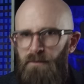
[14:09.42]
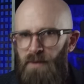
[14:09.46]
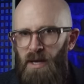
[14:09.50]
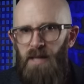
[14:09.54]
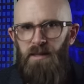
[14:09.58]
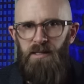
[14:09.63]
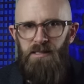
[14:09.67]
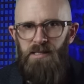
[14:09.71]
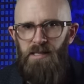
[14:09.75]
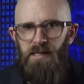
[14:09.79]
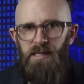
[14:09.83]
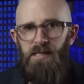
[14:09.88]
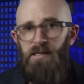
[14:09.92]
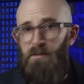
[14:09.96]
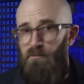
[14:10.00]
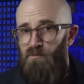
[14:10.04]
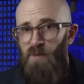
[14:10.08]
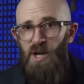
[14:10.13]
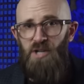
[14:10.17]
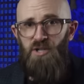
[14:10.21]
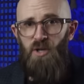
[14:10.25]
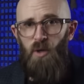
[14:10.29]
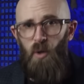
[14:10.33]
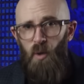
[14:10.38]
Further to this,
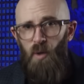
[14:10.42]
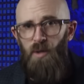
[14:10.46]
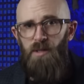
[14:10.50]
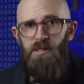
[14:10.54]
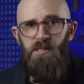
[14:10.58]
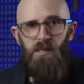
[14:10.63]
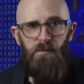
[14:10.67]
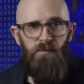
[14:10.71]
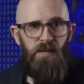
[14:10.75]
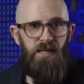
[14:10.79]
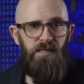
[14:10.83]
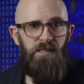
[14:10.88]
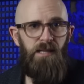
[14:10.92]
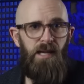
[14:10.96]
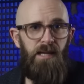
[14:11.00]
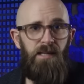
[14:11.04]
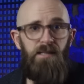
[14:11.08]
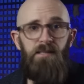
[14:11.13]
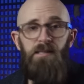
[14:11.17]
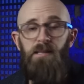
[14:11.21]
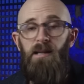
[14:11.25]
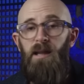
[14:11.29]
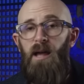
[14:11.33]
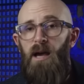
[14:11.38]
Russia also
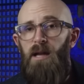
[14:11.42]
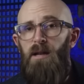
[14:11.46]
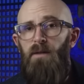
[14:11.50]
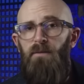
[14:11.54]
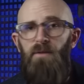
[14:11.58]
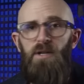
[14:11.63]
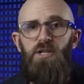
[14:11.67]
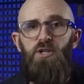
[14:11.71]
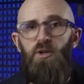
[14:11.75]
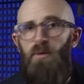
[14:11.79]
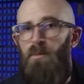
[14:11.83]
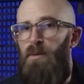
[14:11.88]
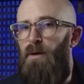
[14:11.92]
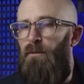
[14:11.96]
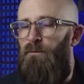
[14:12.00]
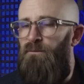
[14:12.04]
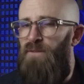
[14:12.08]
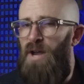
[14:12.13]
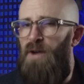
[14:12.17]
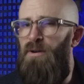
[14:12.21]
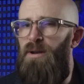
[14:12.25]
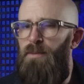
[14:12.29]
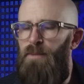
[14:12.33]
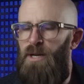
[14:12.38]
maintains an unofficial but
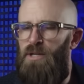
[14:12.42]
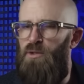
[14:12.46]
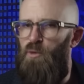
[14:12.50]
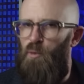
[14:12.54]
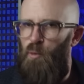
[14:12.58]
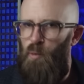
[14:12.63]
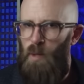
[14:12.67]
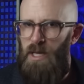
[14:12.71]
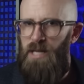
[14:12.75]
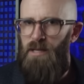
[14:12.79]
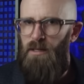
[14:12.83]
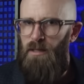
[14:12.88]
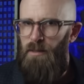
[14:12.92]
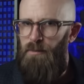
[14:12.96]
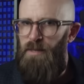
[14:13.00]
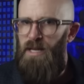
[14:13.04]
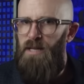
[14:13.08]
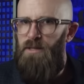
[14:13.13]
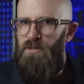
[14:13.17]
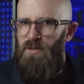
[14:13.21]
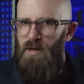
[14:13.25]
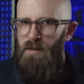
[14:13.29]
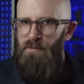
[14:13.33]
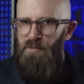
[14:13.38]
very much real
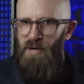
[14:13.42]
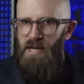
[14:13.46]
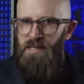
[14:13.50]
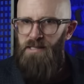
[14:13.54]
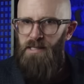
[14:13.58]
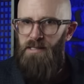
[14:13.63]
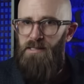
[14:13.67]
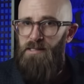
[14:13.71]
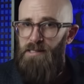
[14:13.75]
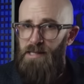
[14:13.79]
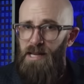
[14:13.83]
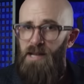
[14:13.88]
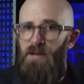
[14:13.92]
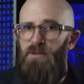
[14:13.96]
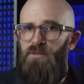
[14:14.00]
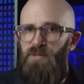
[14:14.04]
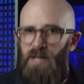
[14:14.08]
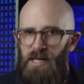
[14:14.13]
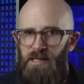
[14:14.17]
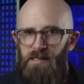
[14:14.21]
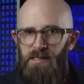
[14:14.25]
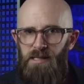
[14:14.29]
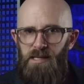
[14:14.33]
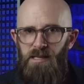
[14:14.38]
military presence in
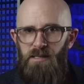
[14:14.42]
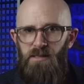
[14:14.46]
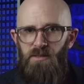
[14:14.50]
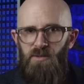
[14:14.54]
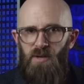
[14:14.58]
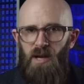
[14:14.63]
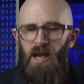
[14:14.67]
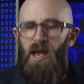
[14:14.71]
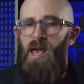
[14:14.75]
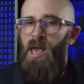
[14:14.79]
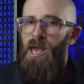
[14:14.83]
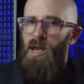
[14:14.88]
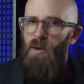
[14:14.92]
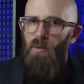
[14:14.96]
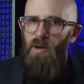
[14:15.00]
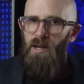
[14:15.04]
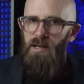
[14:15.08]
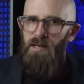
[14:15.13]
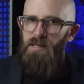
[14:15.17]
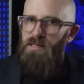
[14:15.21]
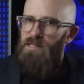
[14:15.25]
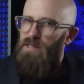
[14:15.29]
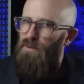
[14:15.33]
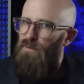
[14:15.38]
Transnistria,
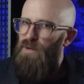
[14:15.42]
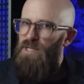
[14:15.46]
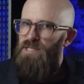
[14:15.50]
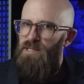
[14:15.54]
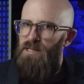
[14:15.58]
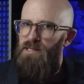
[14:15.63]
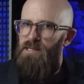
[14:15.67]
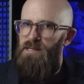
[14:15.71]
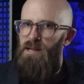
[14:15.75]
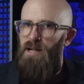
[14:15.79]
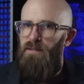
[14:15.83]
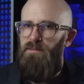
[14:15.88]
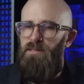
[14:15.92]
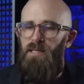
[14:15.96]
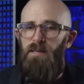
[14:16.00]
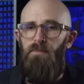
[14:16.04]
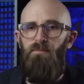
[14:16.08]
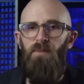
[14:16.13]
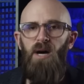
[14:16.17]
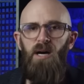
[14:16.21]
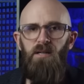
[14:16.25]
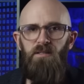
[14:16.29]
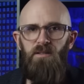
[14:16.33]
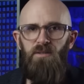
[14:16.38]
one sufficient enough that in
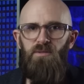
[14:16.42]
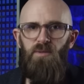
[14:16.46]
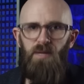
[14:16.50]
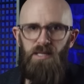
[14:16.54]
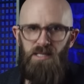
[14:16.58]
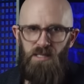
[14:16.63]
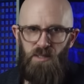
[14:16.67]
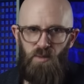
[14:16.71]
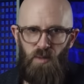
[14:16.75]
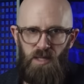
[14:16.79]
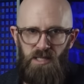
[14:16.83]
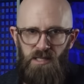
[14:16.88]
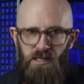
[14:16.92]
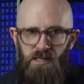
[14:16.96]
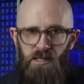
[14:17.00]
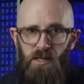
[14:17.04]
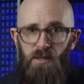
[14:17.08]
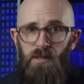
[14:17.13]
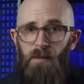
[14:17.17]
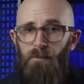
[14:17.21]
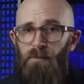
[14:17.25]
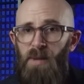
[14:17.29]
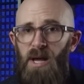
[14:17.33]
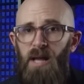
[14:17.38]
March of
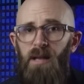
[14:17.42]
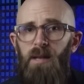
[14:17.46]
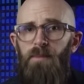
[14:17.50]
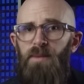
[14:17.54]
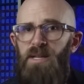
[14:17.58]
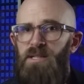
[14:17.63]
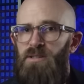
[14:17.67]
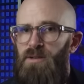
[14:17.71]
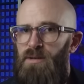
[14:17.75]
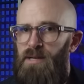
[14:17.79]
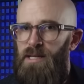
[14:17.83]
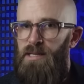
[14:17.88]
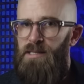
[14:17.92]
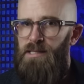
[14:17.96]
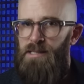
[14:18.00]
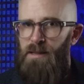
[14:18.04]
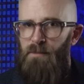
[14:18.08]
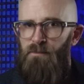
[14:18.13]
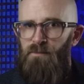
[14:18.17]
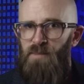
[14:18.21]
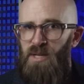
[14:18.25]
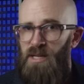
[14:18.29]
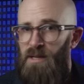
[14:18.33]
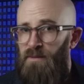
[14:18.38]
2022, the Parliamentary
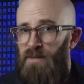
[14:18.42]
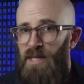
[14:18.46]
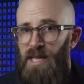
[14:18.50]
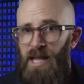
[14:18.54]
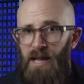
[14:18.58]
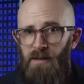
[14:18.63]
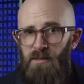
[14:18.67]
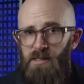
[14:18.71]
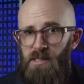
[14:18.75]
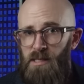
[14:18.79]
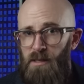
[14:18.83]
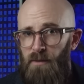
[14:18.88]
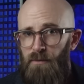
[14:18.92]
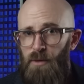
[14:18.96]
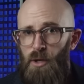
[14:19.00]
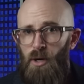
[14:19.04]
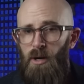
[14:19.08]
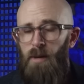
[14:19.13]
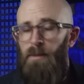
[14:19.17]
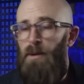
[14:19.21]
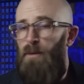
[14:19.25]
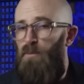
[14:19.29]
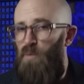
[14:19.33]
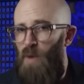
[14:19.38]
Assembly of the Council of
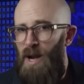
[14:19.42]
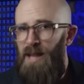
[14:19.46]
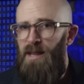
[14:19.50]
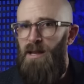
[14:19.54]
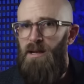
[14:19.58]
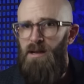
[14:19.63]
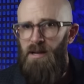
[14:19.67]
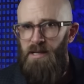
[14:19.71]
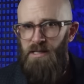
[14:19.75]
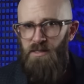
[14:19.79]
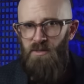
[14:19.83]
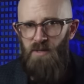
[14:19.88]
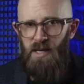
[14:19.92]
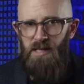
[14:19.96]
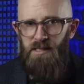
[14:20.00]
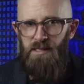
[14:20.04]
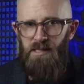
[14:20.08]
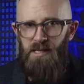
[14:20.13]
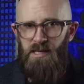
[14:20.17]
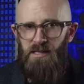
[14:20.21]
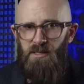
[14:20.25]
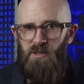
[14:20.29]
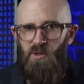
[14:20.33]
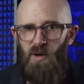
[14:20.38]
Europe recognized
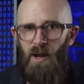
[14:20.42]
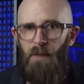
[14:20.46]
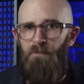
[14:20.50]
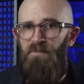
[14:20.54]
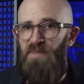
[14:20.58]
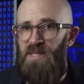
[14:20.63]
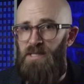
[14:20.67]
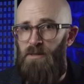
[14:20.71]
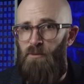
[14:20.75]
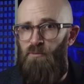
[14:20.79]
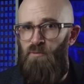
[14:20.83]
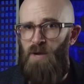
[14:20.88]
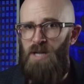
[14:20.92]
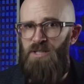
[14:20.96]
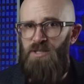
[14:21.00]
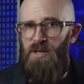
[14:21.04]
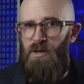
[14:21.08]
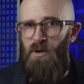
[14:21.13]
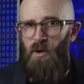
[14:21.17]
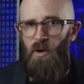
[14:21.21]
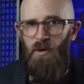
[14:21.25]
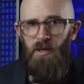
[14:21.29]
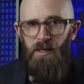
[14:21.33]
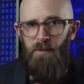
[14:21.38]
Transnistria as a
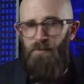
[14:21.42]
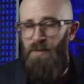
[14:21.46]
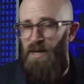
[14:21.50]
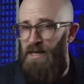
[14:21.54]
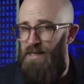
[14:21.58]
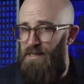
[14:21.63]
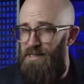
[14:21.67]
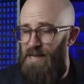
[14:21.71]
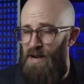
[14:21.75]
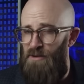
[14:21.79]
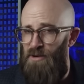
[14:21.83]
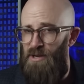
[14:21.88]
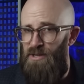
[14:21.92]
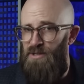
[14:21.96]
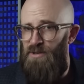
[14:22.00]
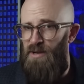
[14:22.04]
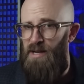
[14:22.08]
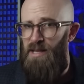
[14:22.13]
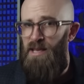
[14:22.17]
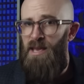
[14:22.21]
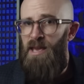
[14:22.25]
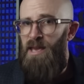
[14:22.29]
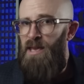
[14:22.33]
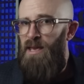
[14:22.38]
Russian occupied
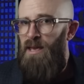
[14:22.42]
territory.